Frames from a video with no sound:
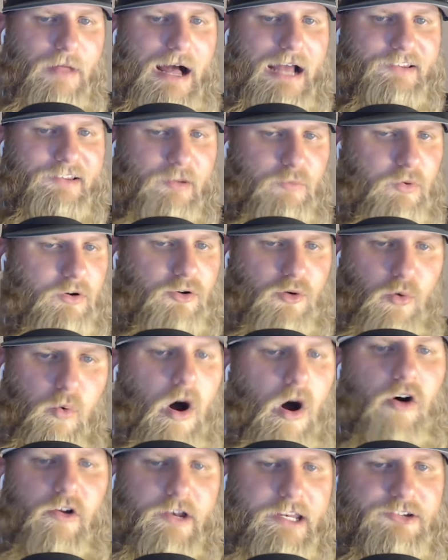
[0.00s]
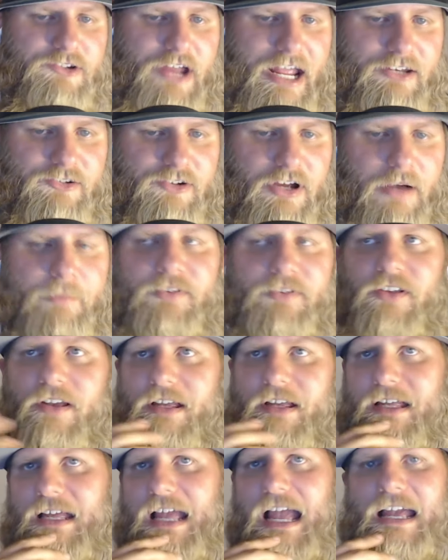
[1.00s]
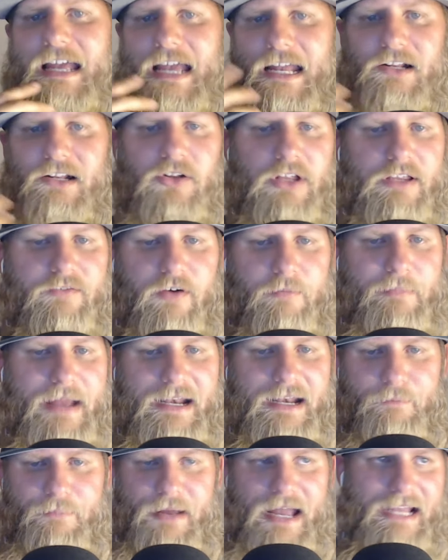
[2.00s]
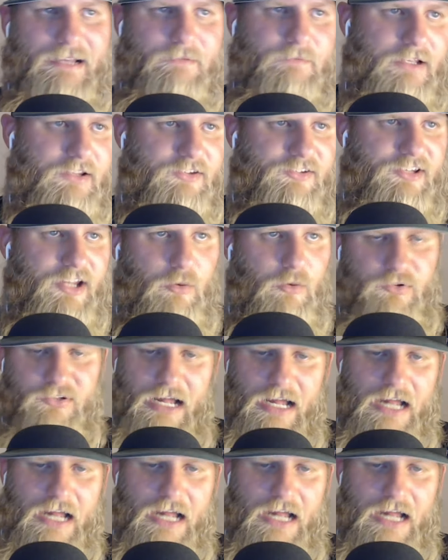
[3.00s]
line is they weren't quality changeups. And Cleveland made him pay. Castillo was